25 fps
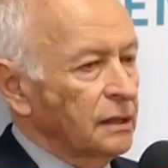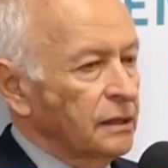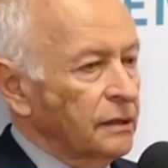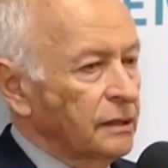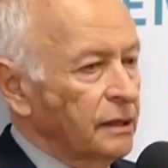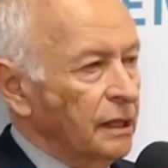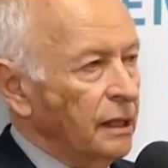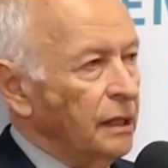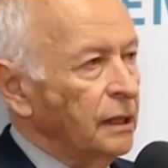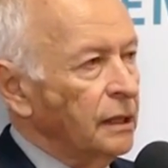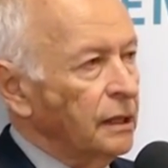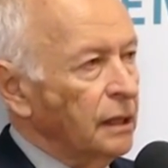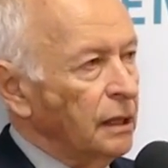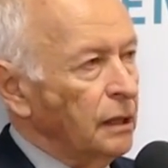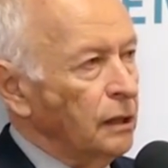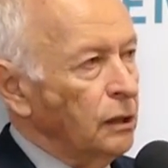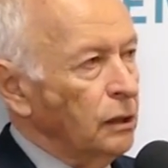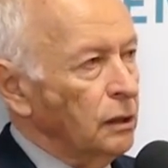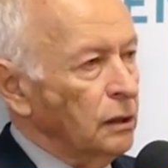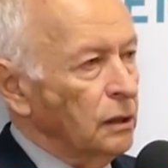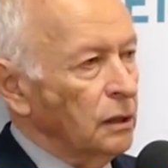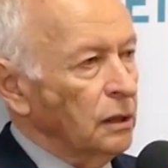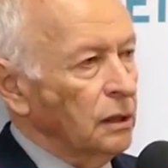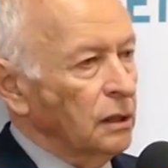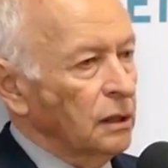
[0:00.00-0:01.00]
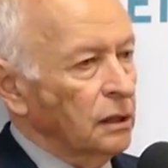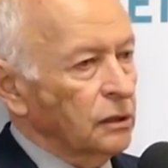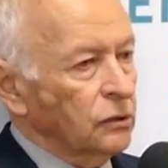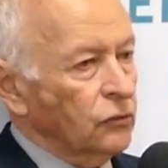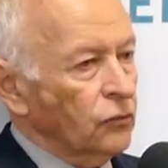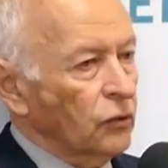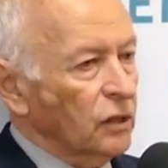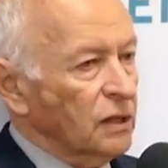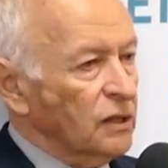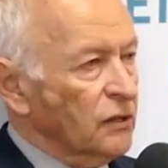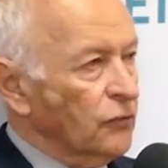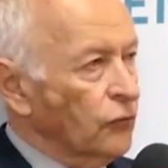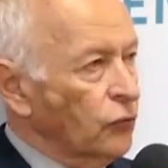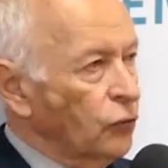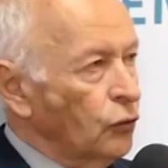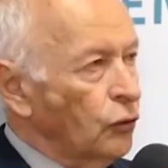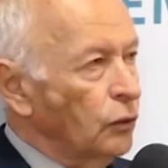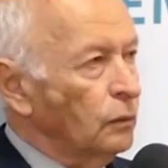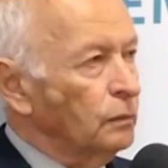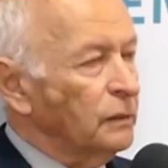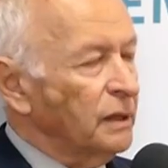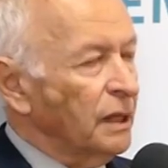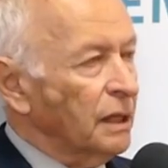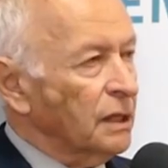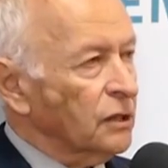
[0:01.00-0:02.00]
they can
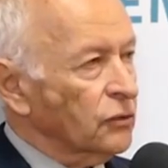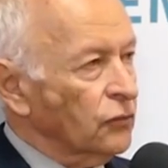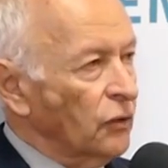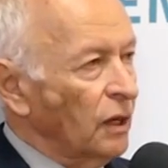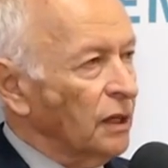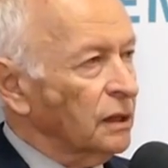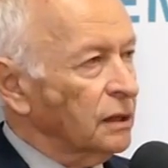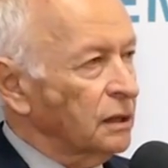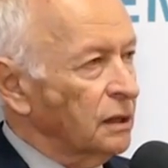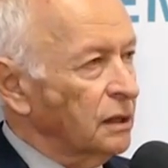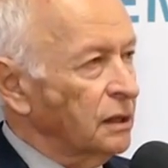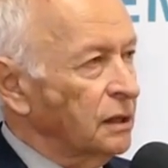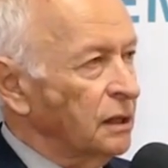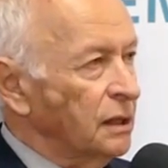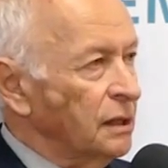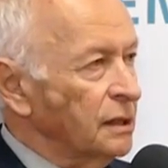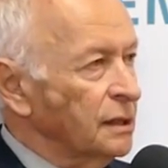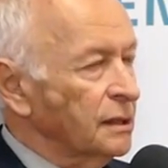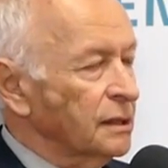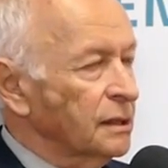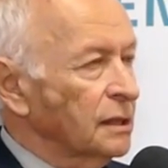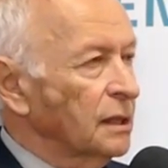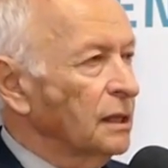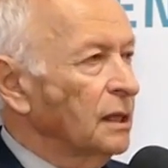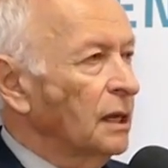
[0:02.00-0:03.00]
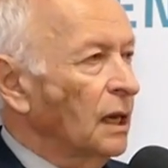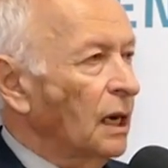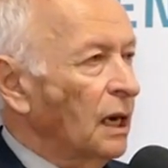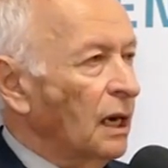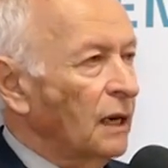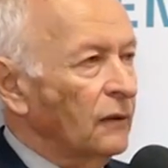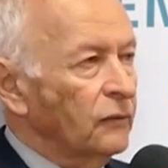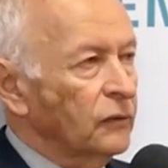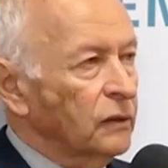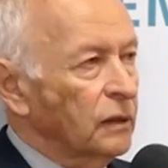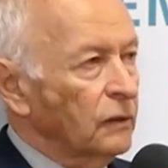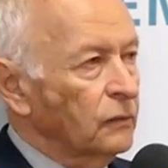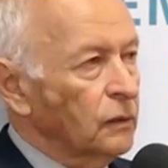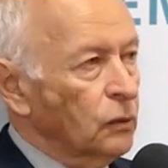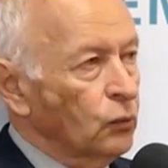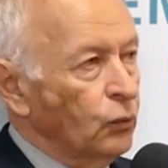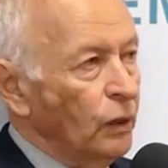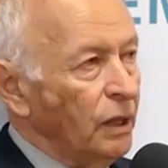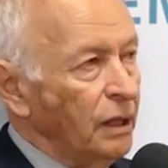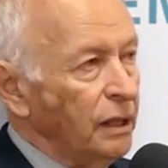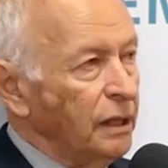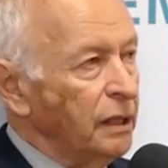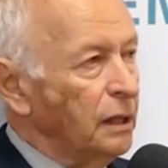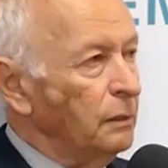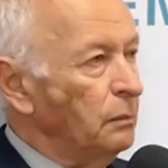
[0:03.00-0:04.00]
transform the extracted teeth after
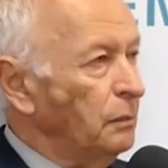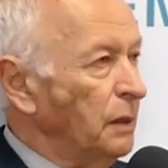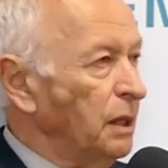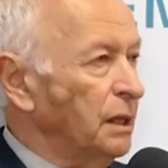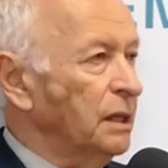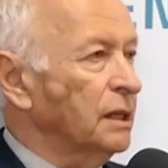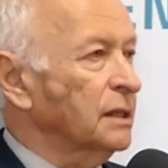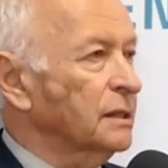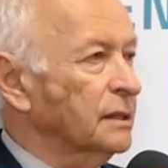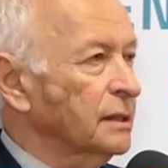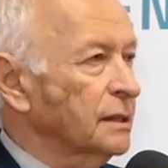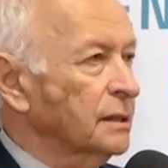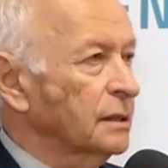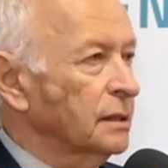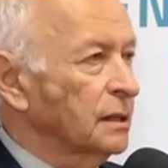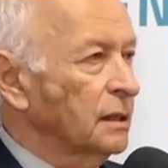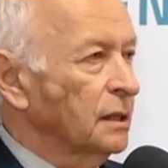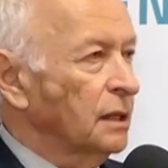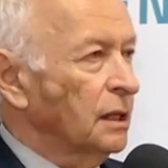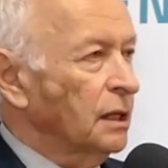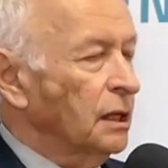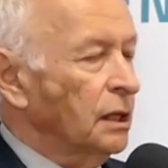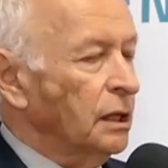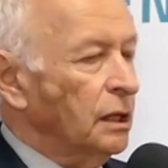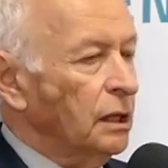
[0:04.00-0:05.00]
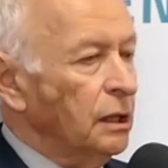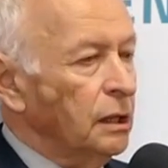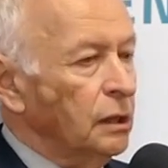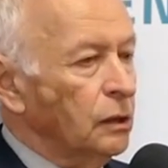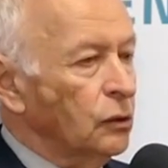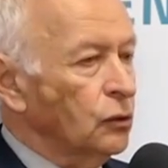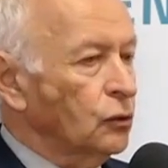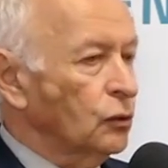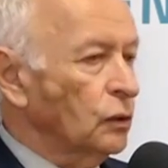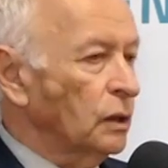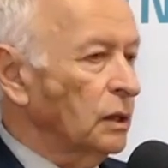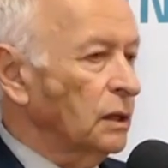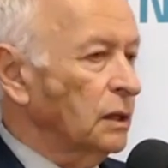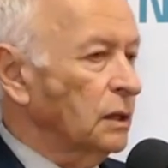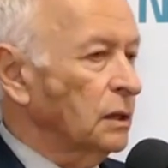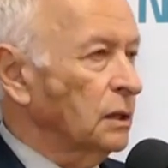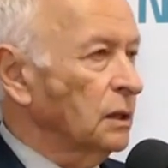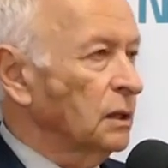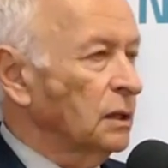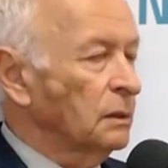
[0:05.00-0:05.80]
20 minutes into a